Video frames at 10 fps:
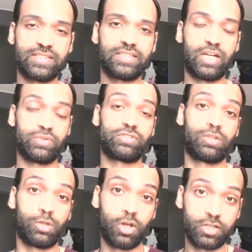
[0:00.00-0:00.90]
That was a
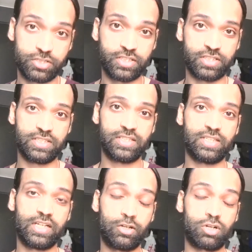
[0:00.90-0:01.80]
lot.
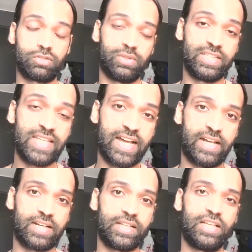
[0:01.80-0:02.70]
And not only that,
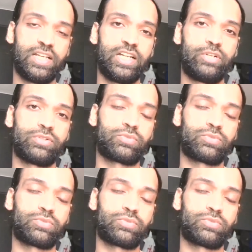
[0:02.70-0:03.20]
it was